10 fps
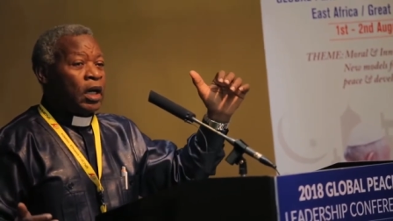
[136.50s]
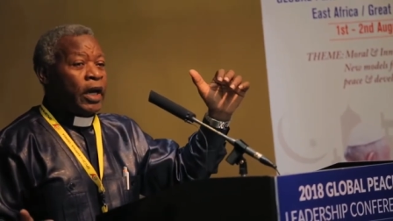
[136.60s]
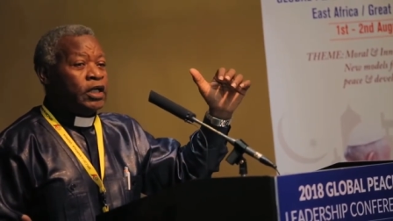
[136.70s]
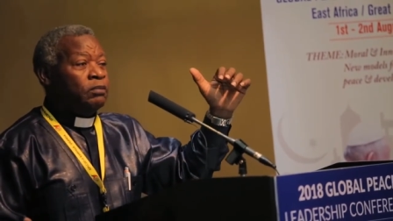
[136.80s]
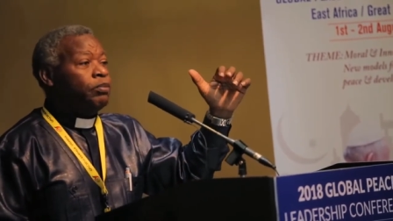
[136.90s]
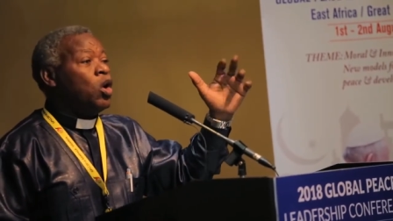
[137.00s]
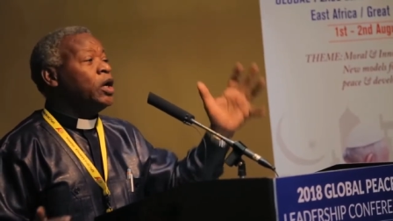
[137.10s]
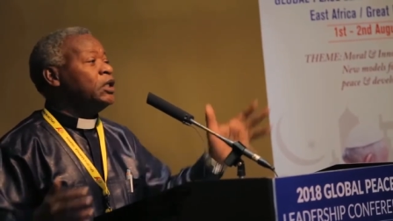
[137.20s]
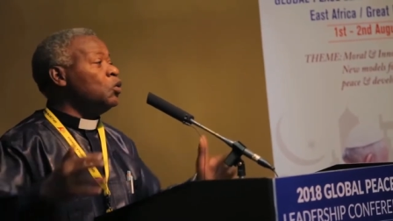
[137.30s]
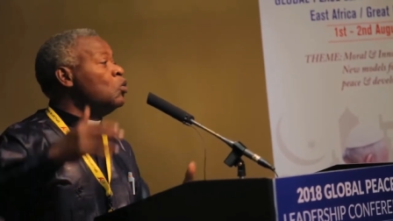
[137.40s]
and the
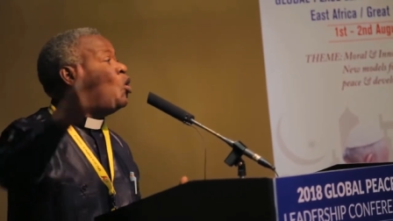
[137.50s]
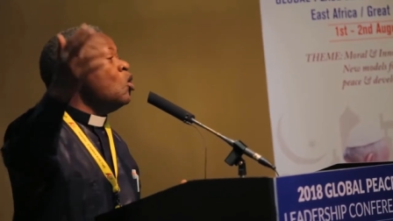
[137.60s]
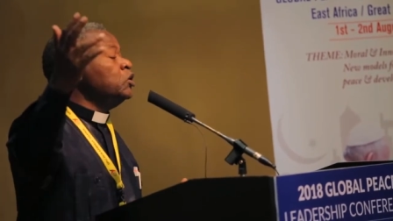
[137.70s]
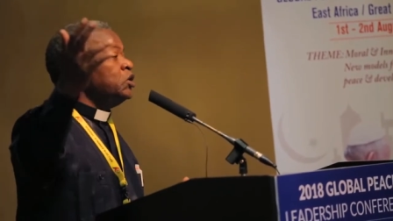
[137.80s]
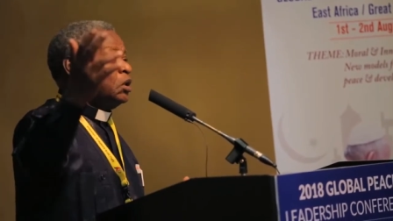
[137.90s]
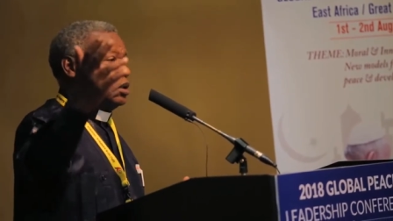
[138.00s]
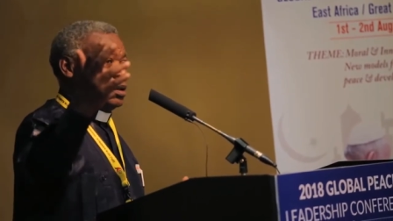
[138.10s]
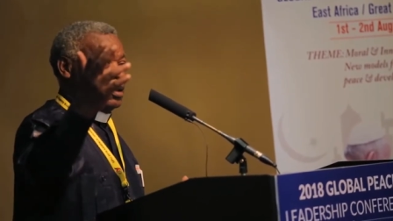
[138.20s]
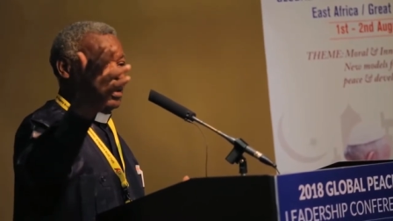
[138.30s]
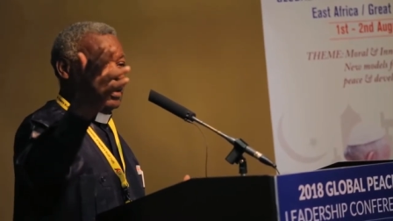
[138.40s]
Bollywood,
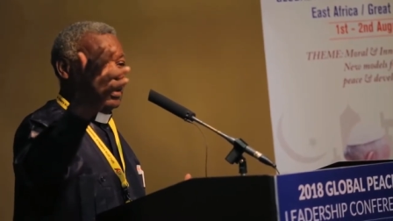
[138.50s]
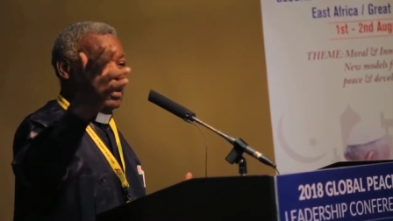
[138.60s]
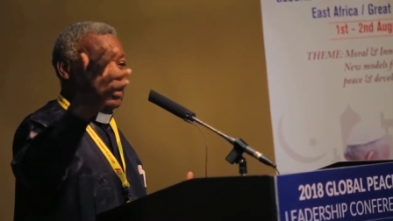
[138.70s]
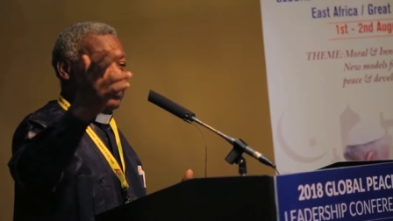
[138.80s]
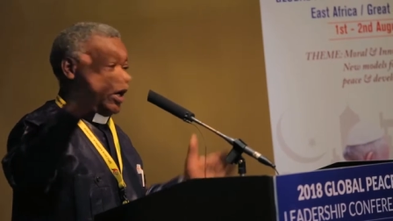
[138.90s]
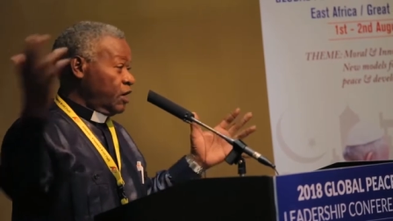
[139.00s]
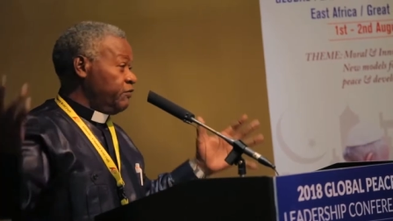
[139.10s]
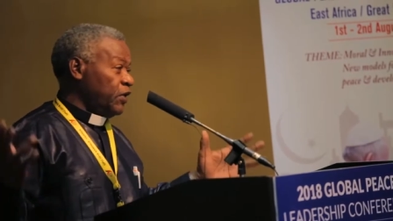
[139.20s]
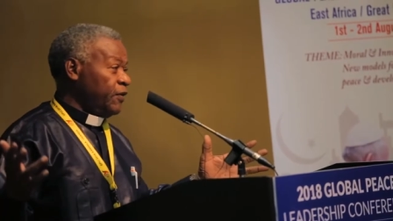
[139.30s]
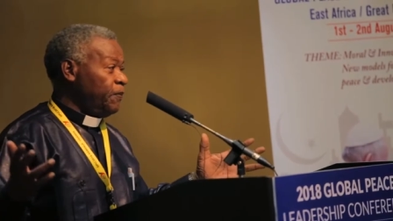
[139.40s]

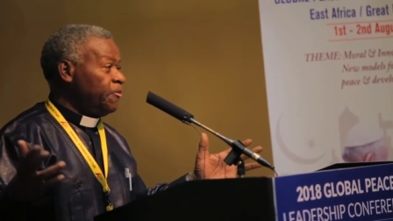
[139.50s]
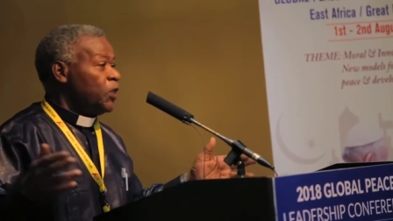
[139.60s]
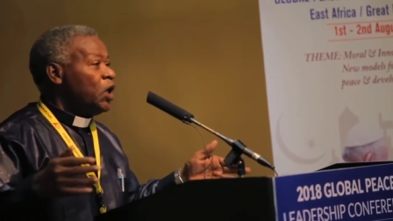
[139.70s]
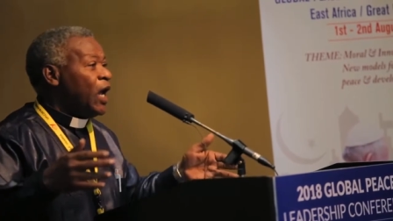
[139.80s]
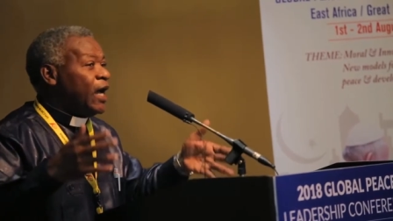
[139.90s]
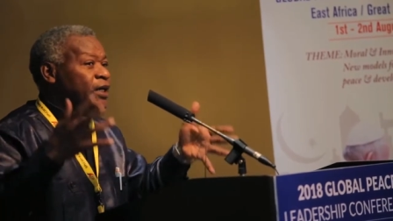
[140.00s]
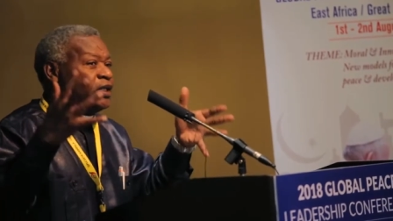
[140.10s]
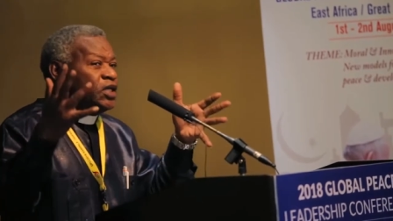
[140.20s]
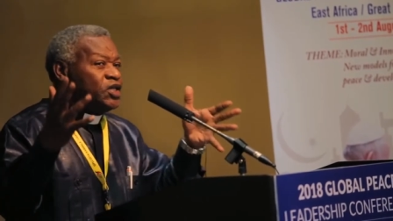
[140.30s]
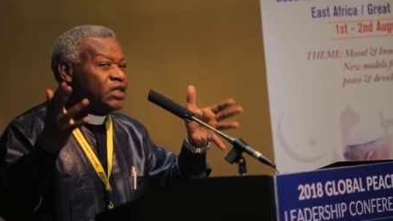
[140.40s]
whatever.
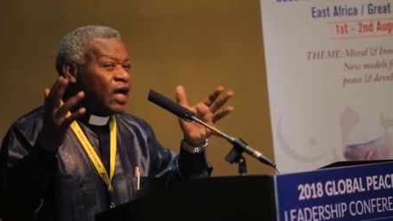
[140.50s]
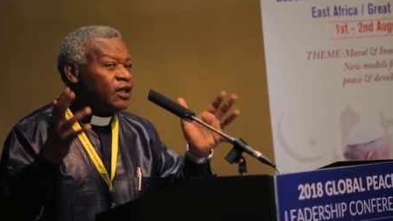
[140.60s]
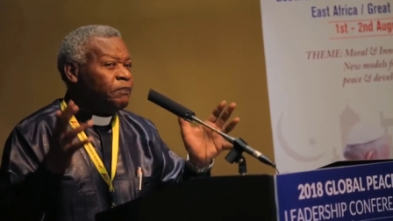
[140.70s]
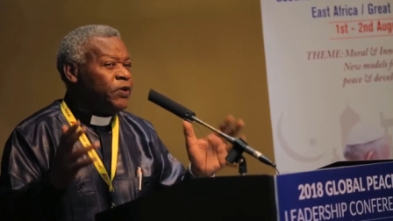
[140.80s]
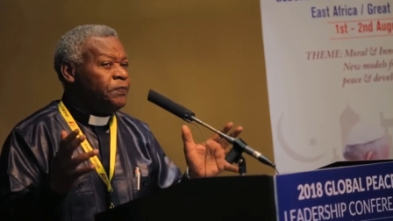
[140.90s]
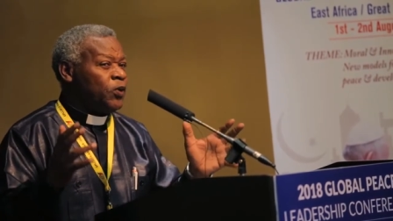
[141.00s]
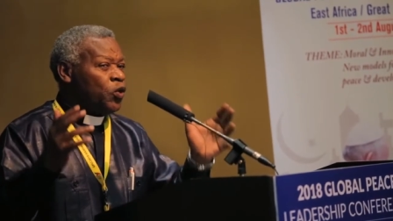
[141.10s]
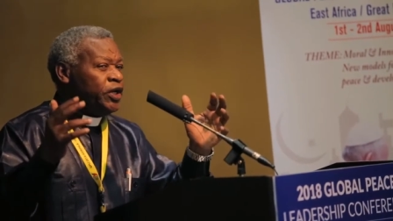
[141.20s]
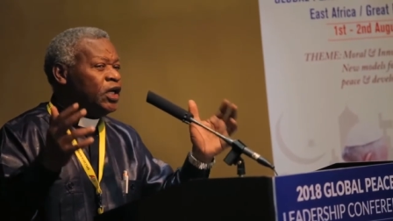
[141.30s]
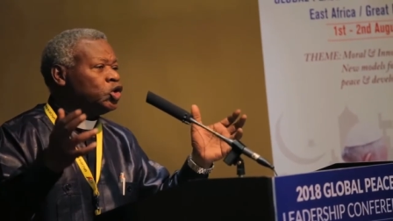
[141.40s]
And these are the
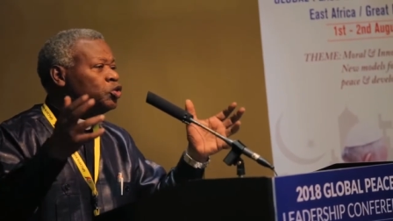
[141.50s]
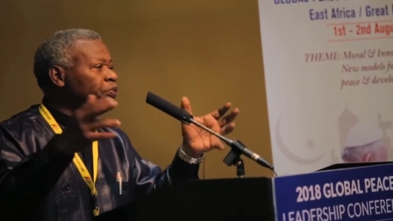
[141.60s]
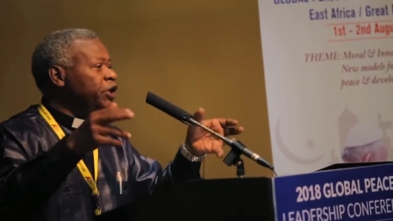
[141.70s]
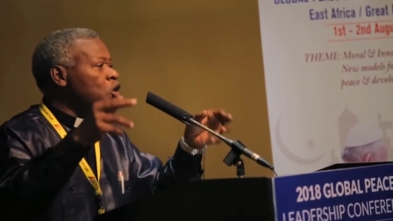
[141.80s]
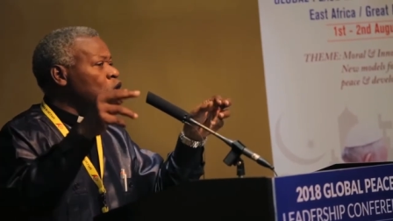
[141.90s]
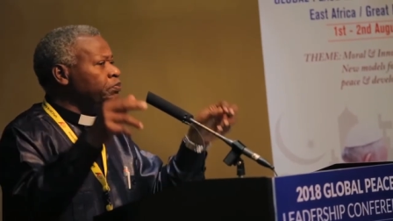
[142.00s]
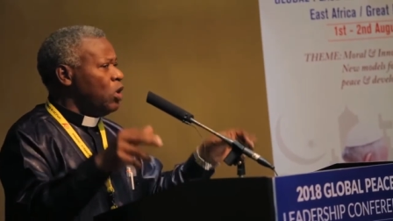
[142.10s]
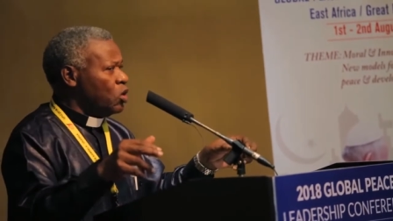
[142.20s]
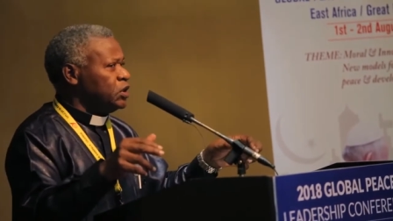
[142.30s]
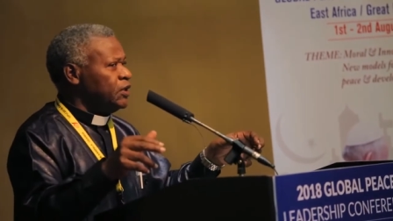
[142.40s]
people we need to bring on
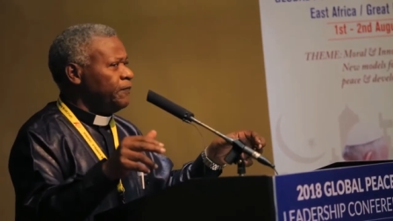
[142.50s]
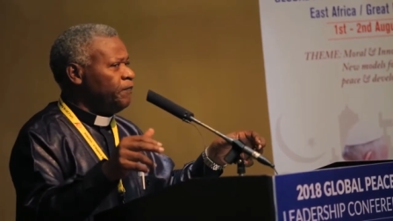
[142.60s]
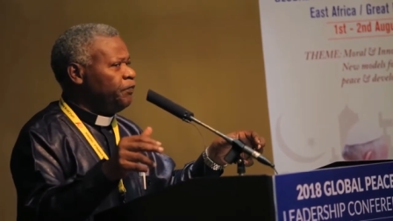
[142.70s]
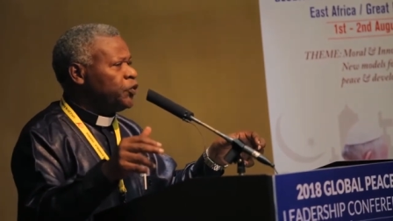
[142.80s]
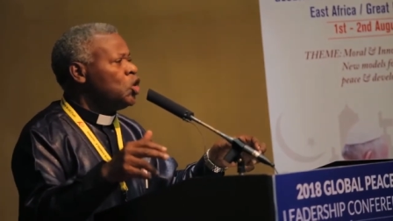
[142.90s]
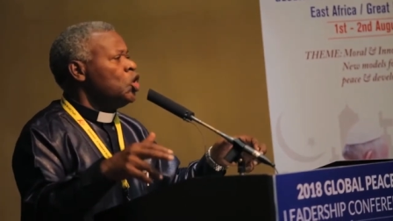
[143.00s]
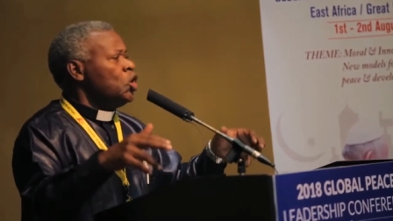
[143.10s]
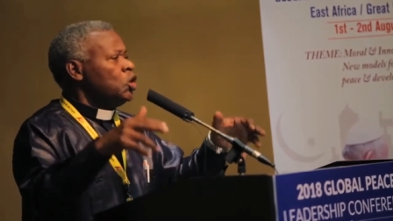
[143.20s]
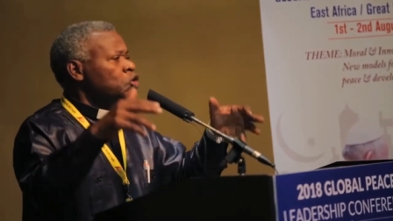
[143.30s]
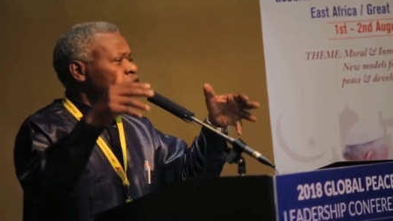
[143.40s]
board
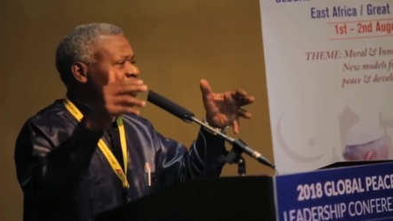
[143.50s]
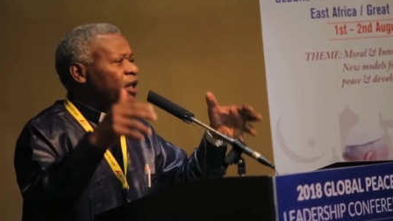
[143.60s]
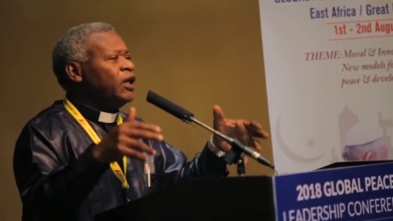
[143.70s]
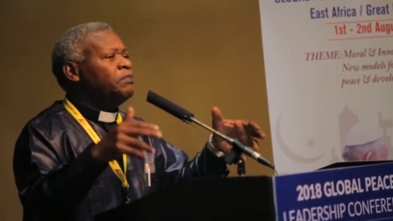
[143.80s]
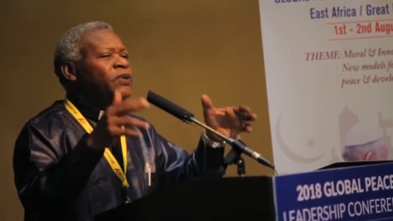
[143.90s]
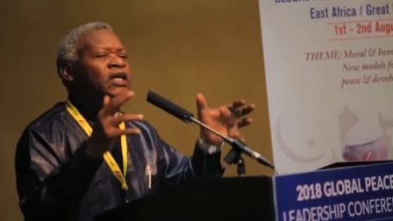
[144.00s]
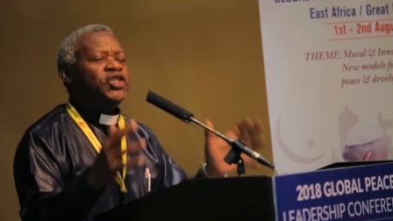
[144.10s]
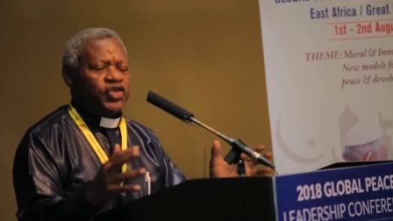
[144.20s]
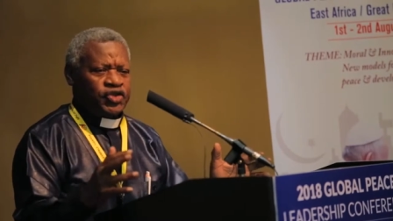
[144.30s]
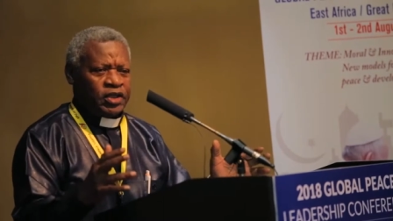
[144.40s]
to tell them,
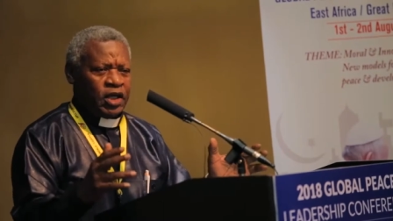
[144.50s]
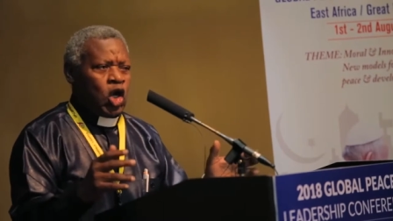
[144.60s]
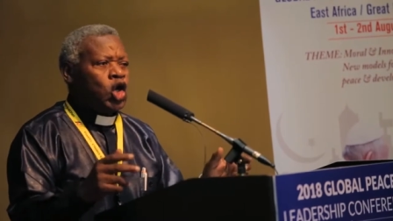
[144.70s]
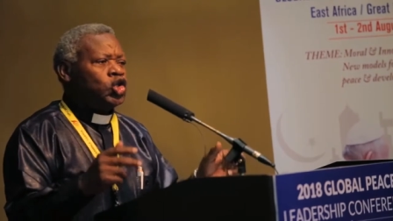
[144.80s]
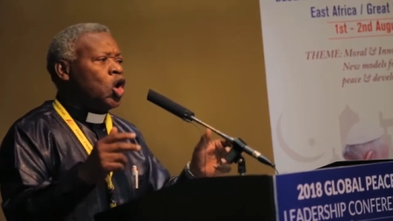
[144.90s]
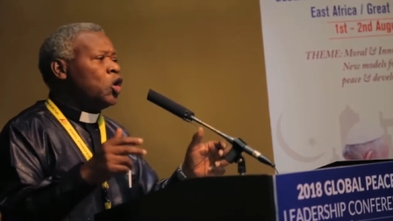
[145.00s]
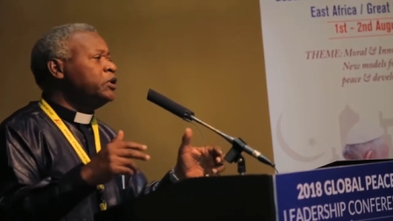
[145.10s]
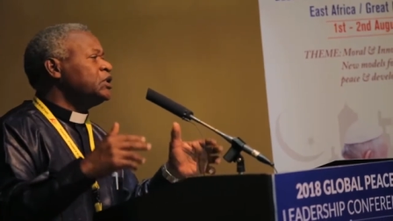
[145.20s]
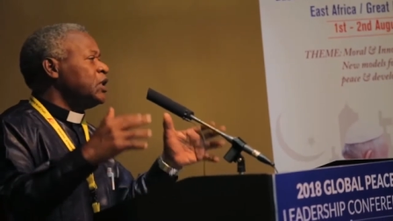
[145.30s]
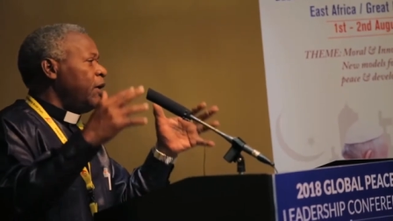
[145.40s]
please,
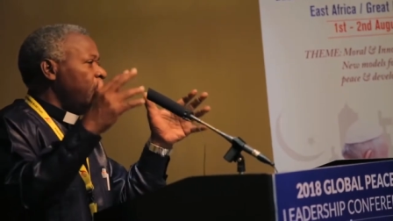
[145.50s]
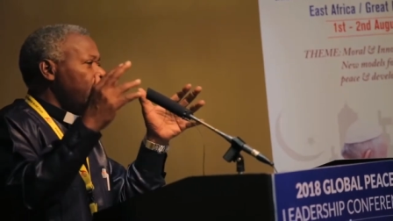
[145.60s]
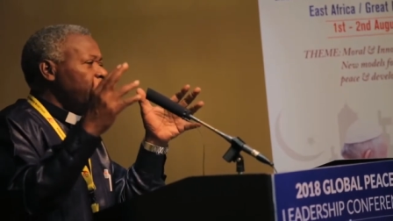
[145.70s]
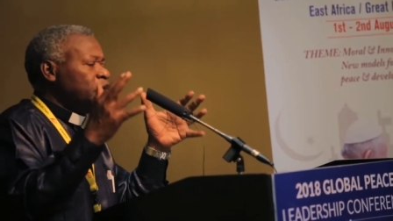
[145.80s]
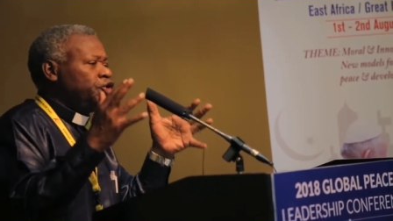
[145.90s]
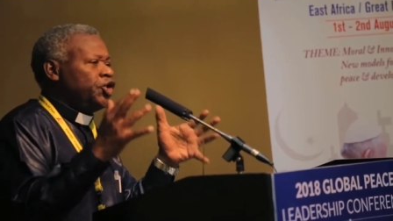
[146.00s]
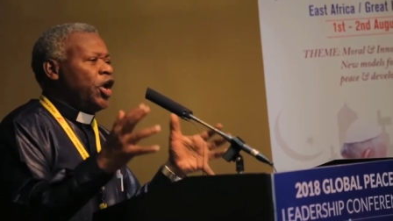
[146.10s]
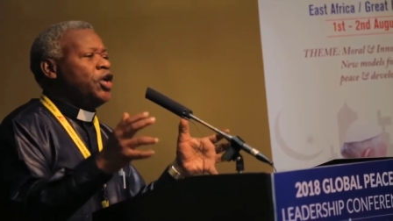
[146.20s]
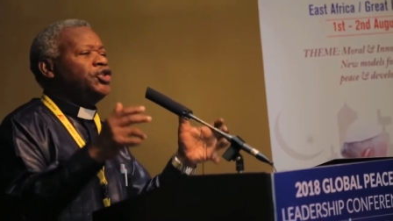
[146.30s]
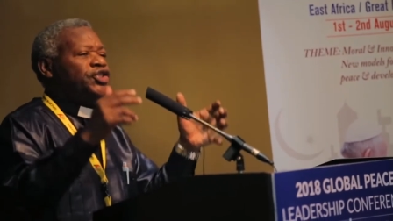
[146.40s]
don't
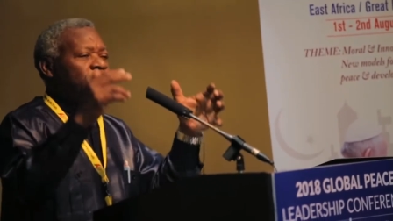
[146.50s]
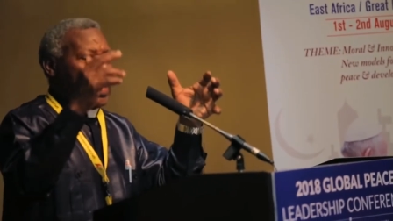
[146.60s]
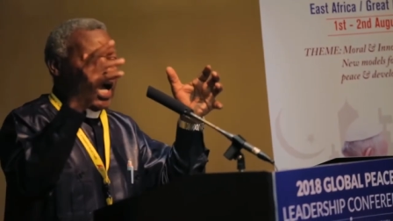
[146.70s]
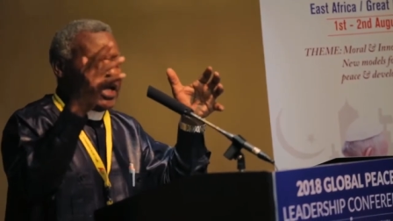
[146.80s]
change